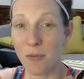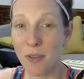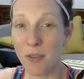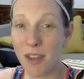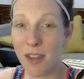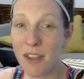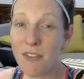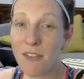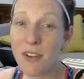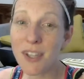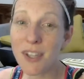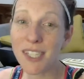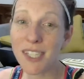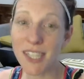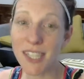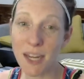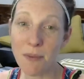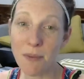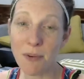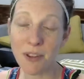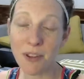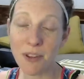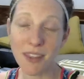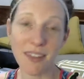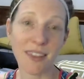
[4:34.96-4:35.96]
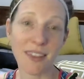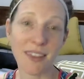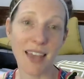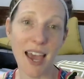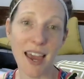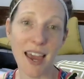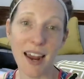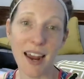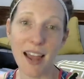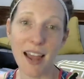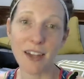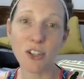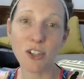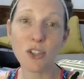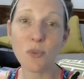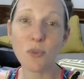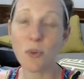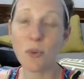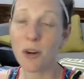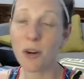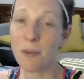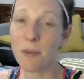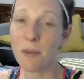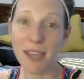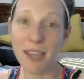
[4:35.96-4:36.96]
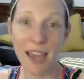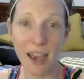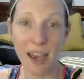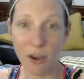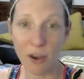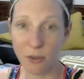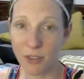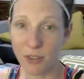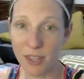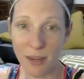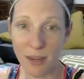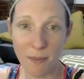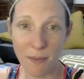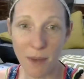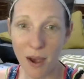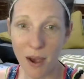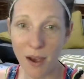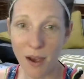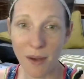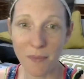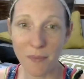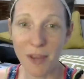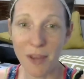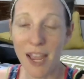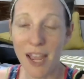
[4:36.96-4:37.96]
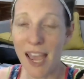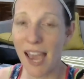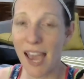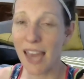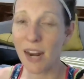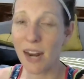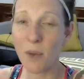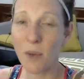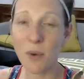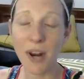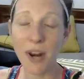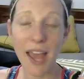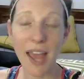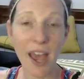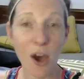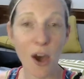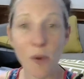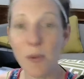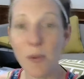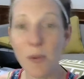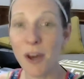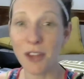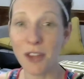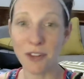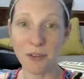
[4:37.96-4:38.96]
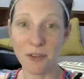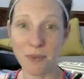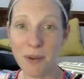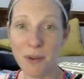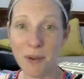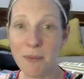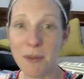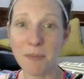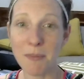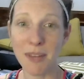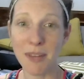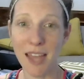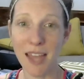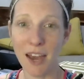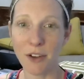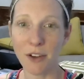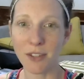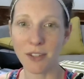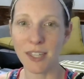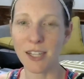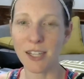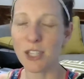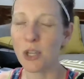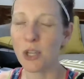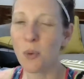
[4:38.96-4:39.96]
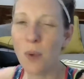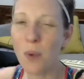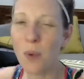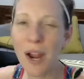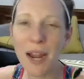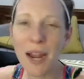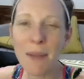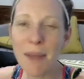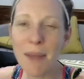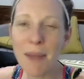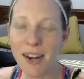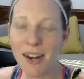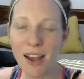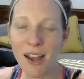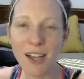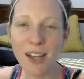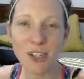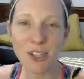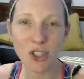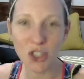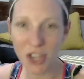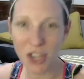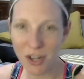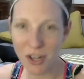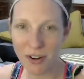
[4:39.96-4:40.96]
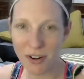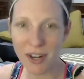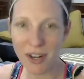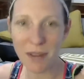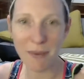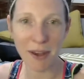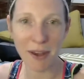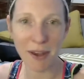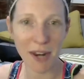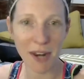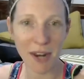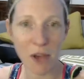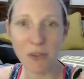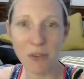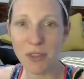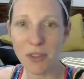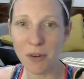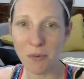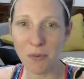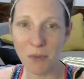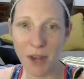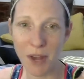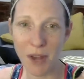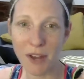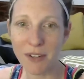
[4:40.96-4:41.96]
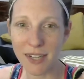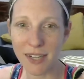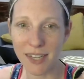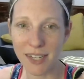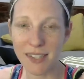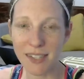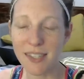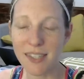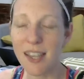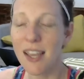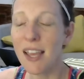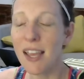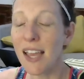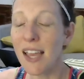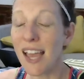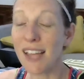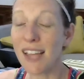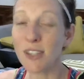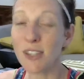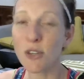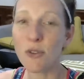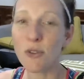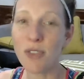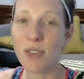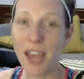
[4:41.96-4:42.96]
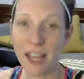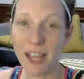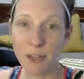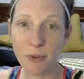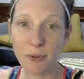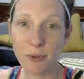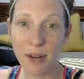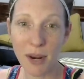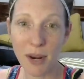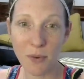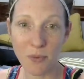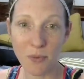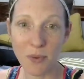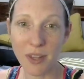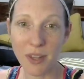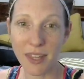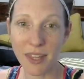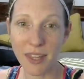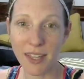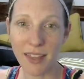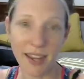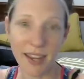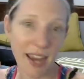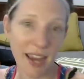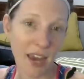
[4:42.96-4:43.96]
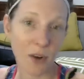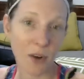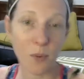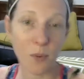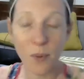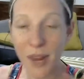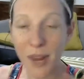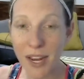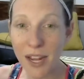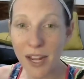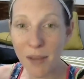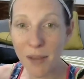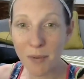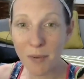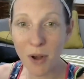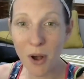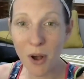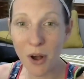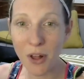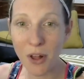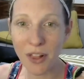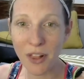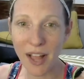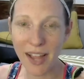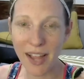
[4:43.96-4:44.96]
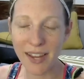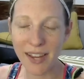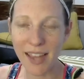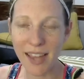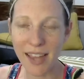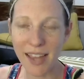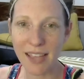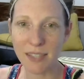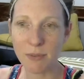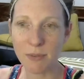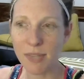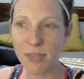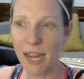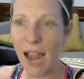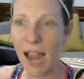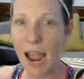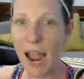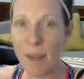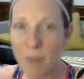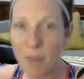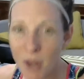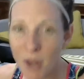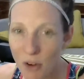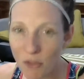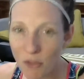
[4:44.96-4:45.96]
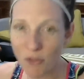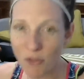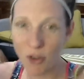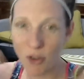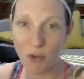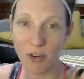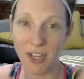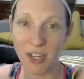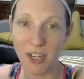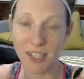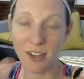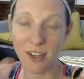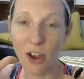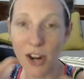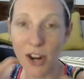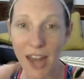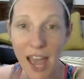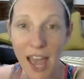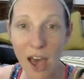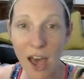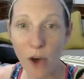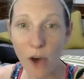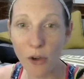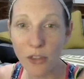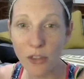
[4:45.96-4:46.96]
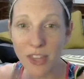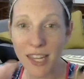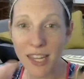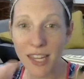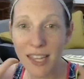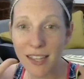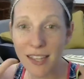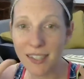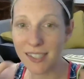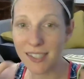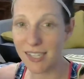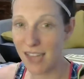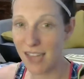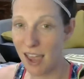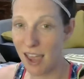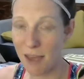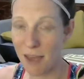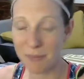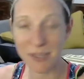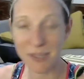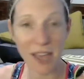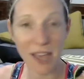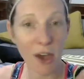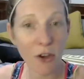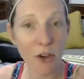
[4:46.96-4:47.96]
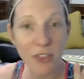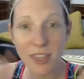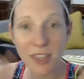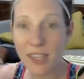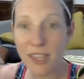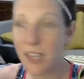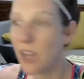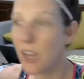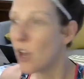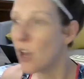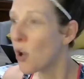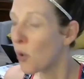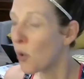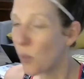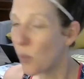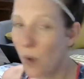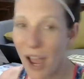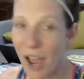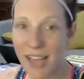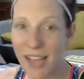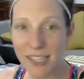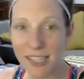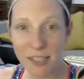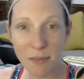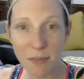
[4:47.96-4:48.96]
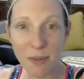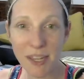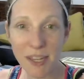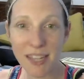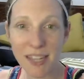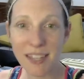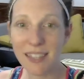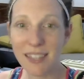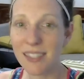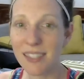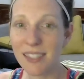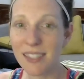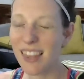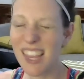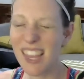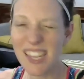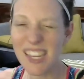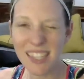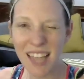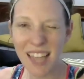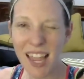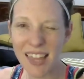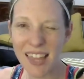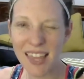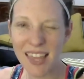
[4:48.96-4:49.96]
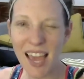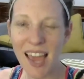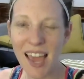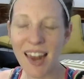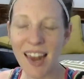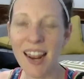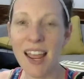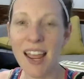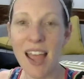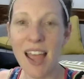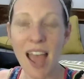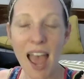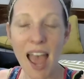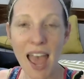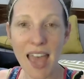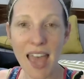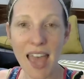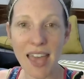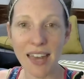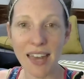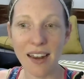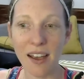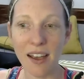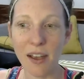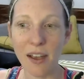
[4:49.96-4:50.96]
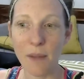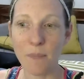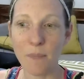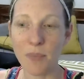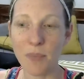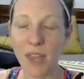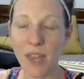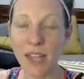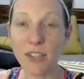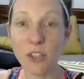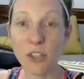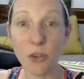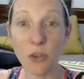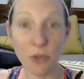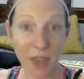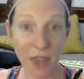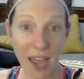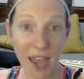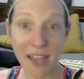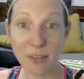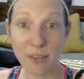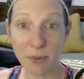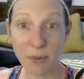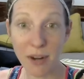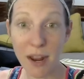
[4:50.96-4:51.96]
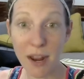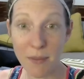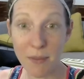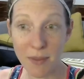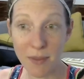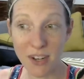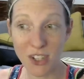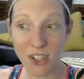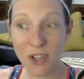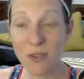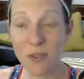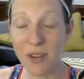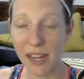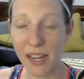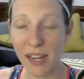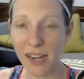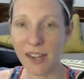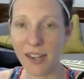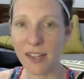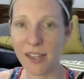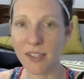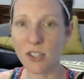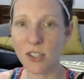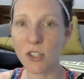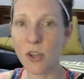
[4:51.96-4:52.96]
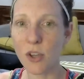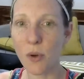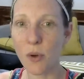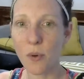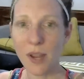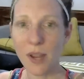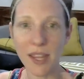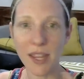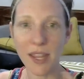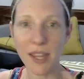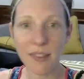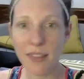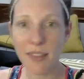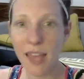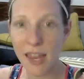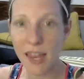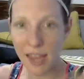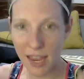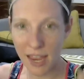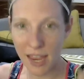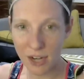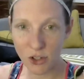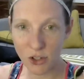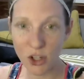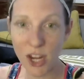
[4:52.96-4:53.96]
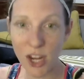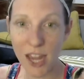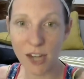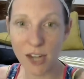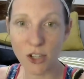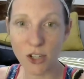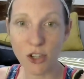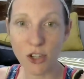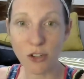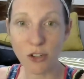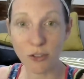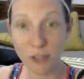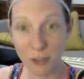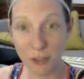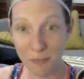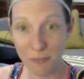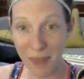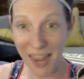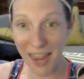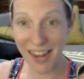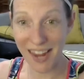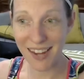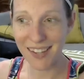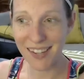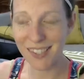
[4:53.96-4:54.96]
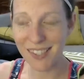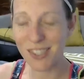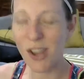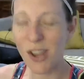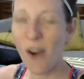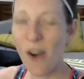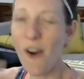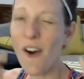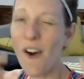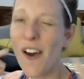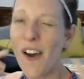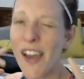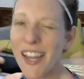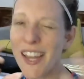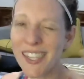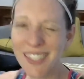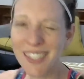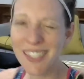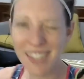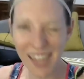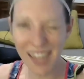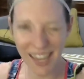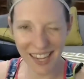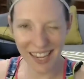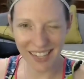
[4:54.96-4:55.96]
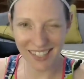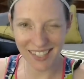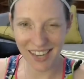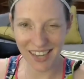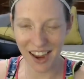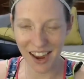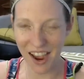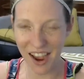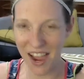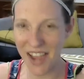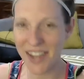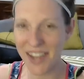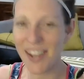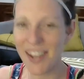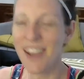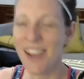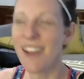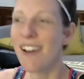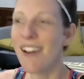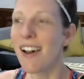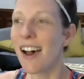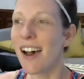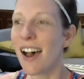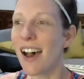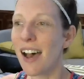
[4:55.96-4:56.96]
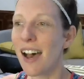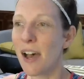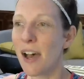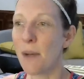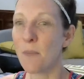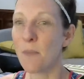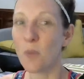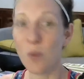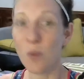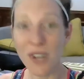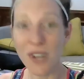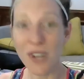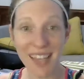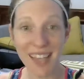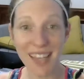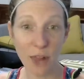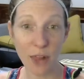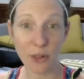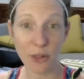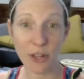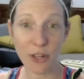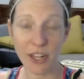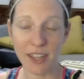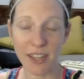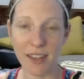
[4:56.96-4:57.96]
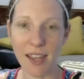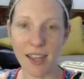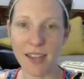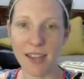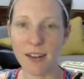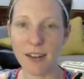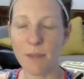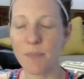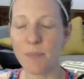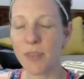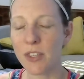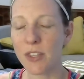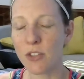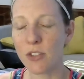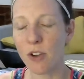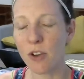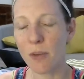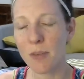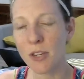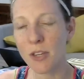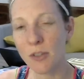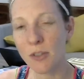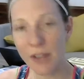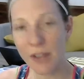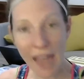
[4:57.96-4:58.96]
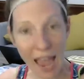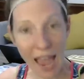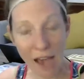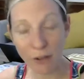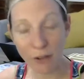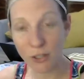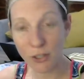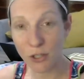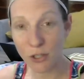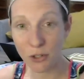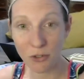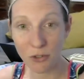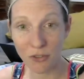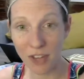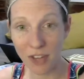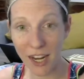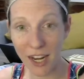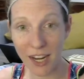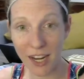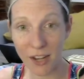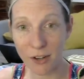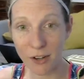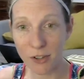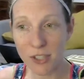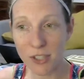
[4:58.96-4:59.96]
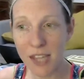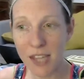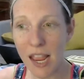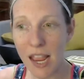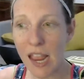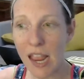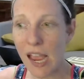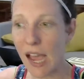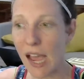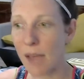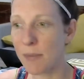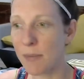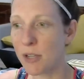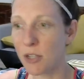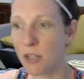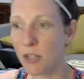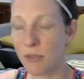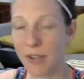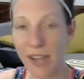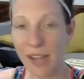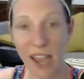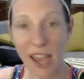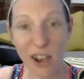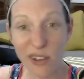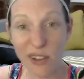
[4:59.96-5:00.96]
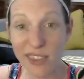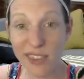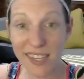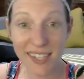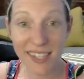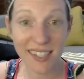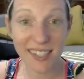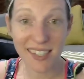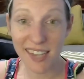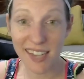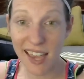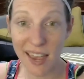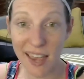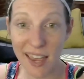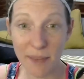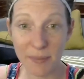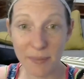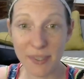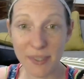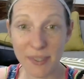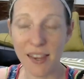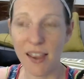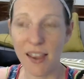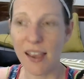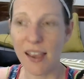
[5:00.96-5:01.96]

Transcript: even deeper than that, I just want to be a healthy mom and I want to help other women be healthy. And so, why am I not sharing about health and wellness? And so, that's when I really like had a wake up call, I guess. I was like, I'm going to focus on healthy tips, healthy recipes, things like that. And, um, and so, that's what I've been doing. And so, in that educational space on TikTok, um, what does that look like? And so I've been doing how to videos, I've been doing healthy tips,